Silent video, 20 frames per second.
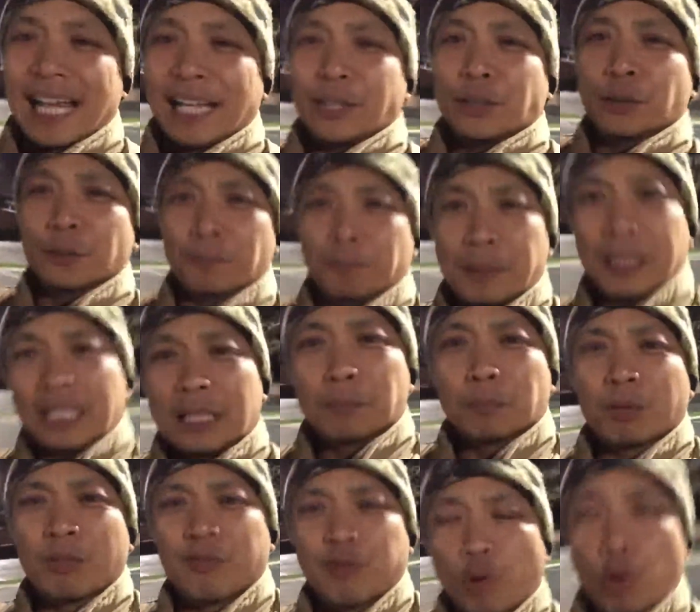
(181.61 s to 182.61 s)
at your peak
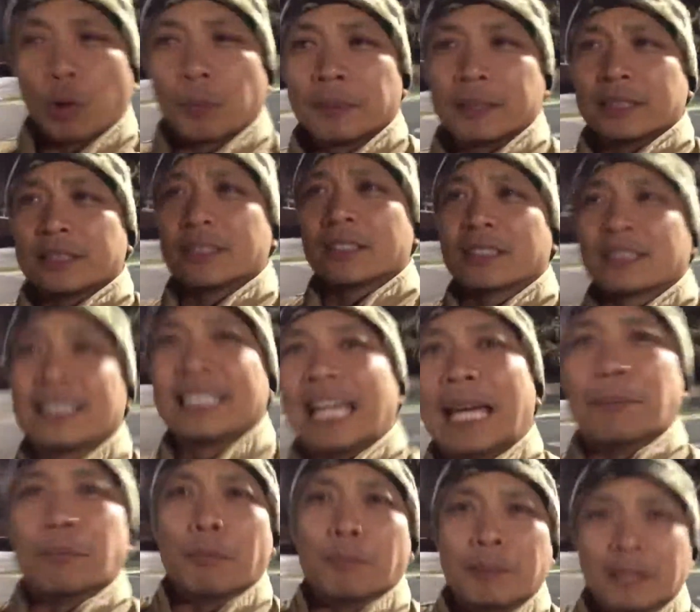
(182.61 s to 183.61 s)
performance
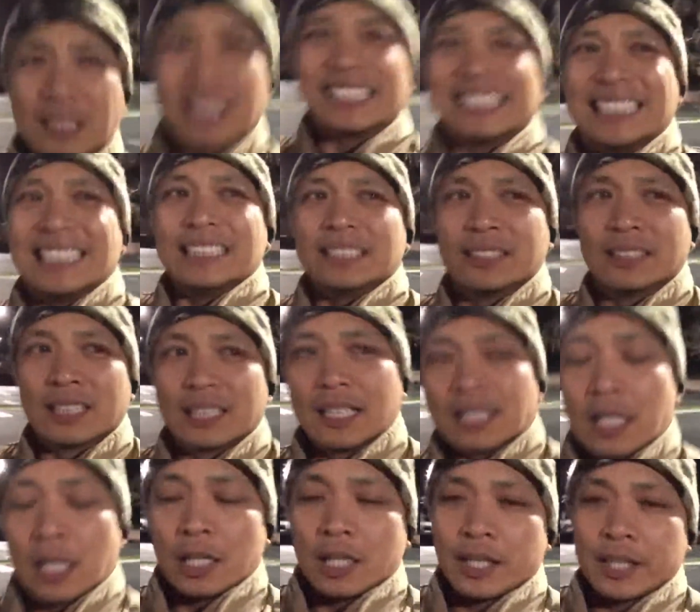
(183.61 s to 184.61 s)
capabilities,
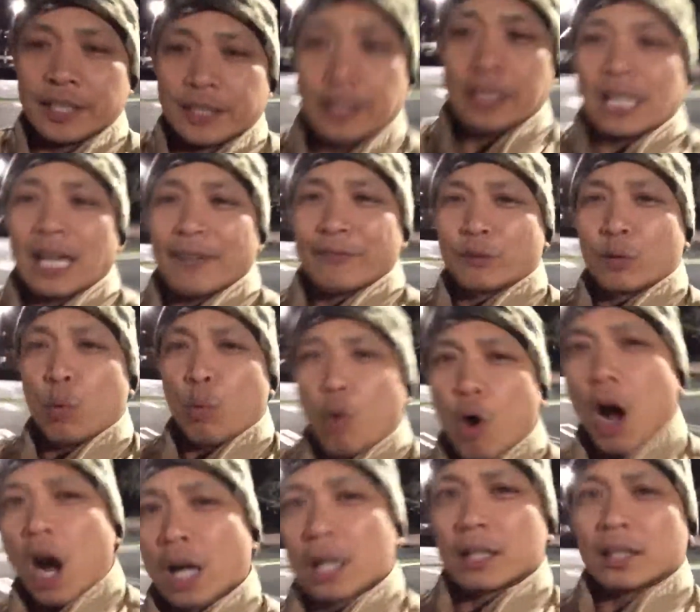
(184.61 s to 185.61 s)
you have to
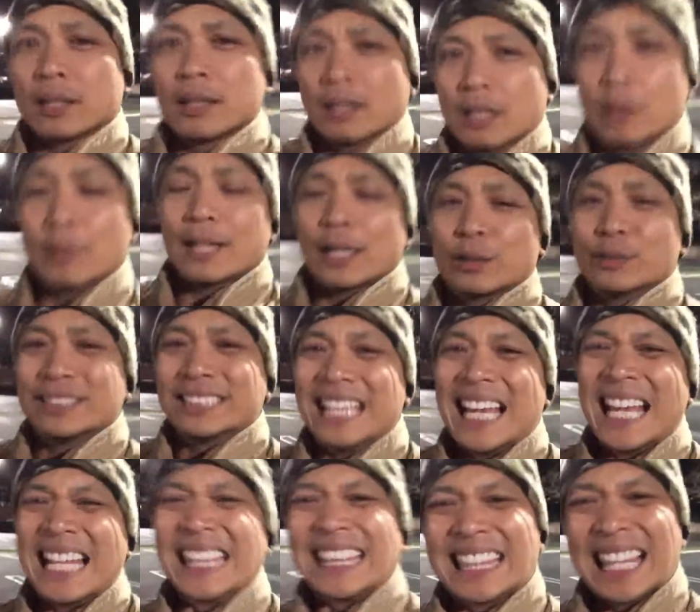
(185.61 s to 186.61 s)
walk around
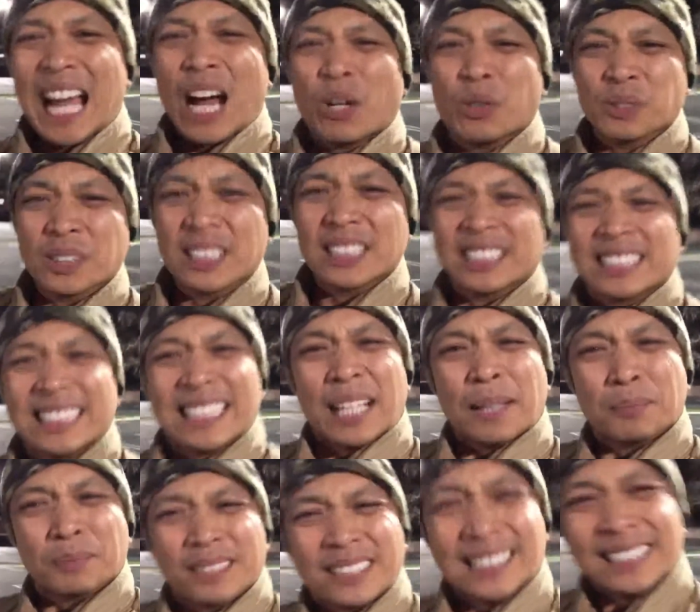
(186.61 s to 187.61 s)
10,000
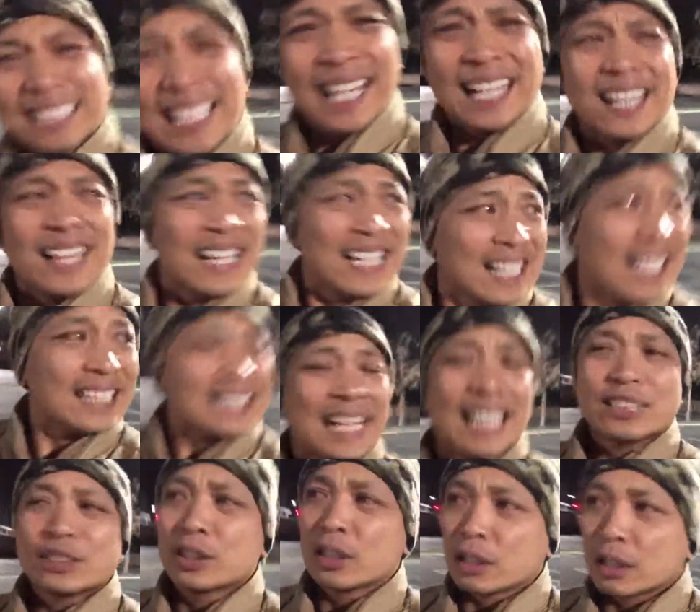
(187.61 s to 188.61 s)
steps a day.
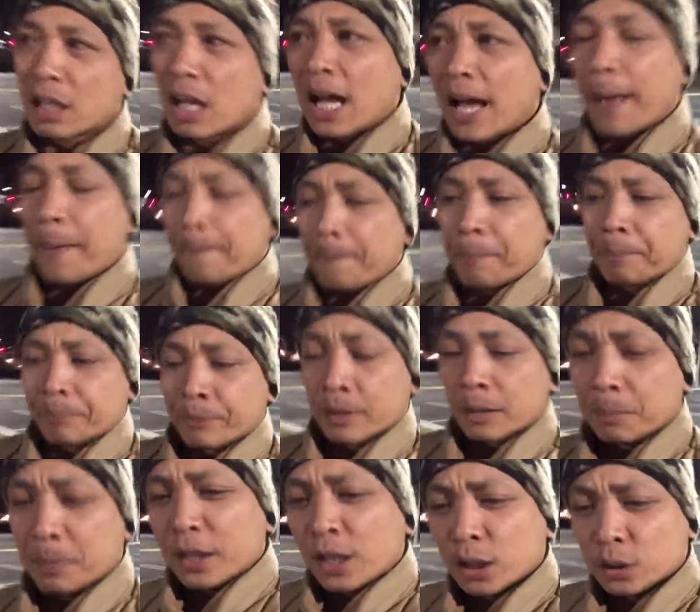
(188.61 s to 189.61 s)
That's a lot
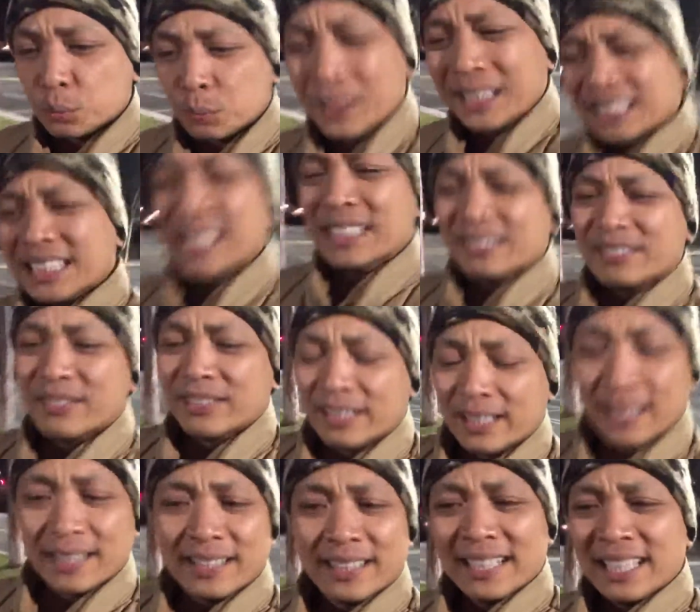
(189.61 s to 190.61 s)
because we live
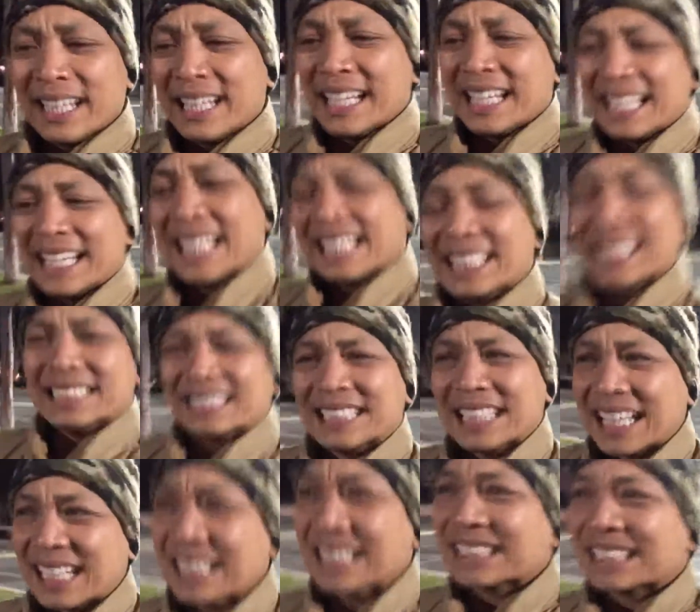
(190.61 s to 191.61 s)
in a
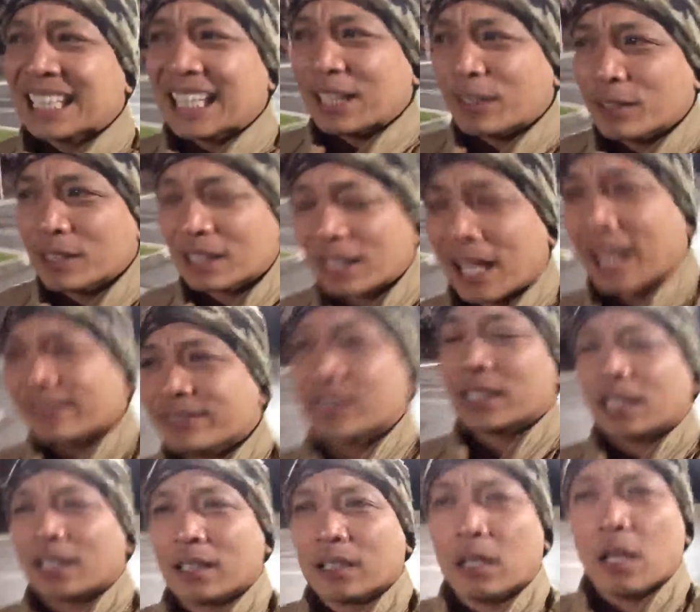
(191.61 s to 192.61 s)
sedentary
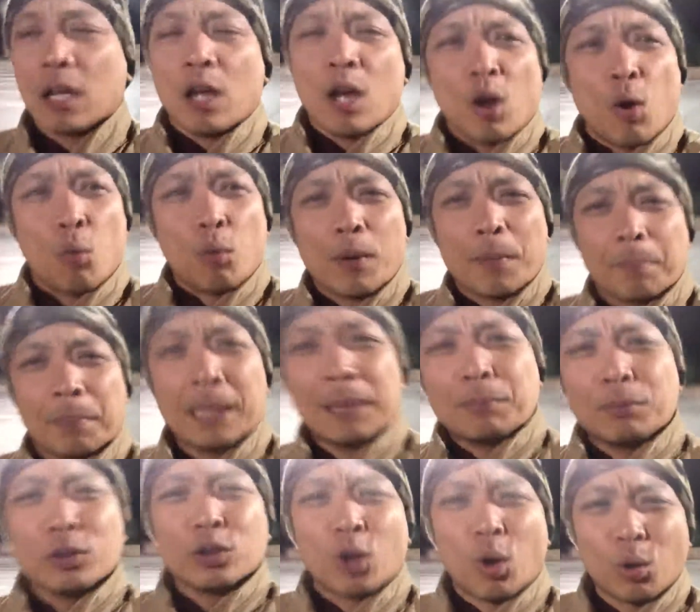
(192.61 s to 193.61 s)
lifestyle. When
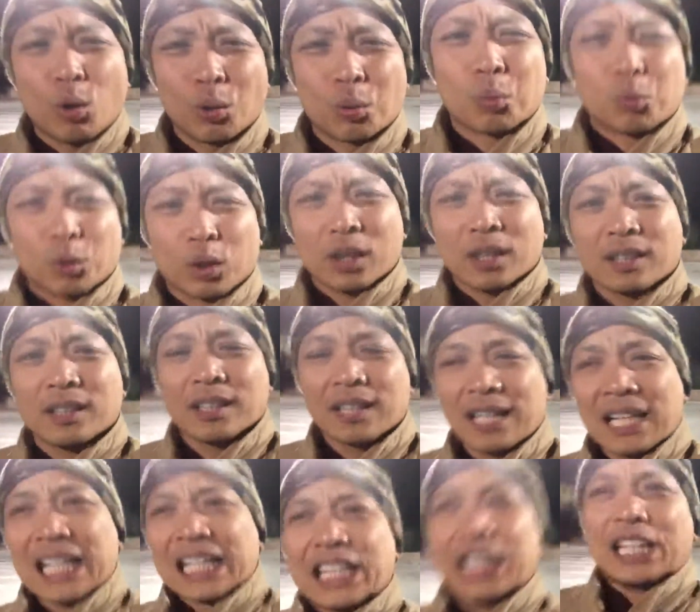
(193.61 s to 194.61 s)
people go to work,
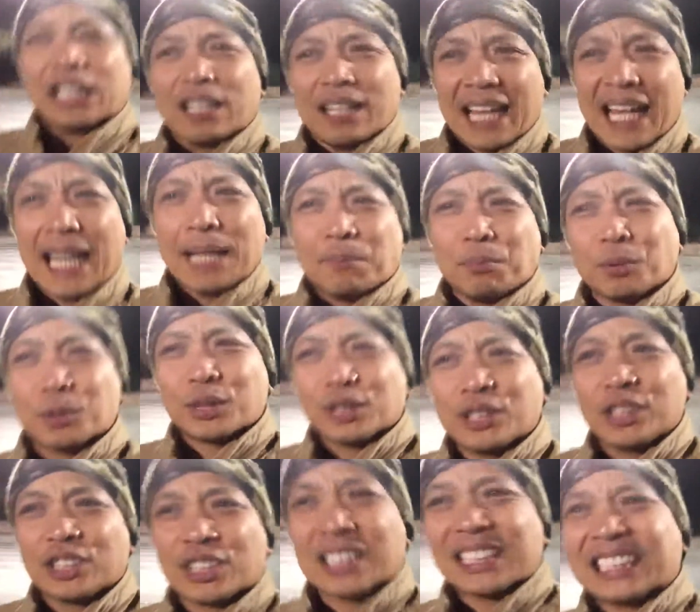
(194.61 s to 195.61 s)
they're able to
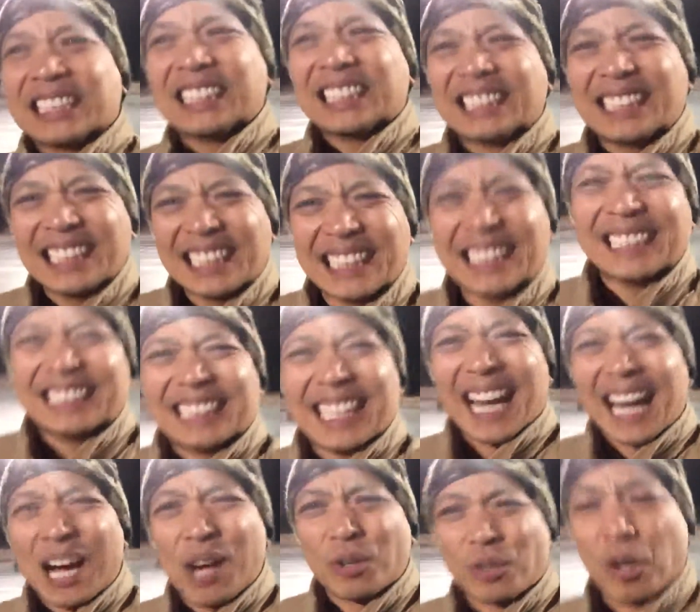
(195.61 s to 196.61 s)
just sit
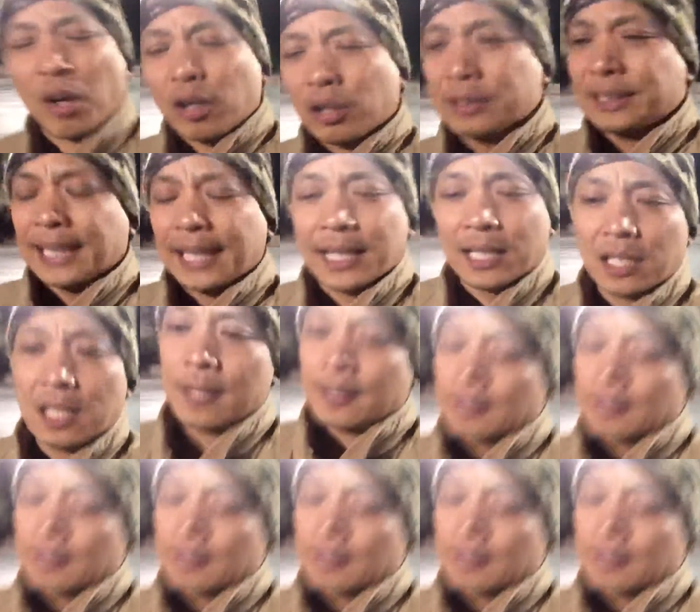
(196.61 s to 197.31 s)
down all day.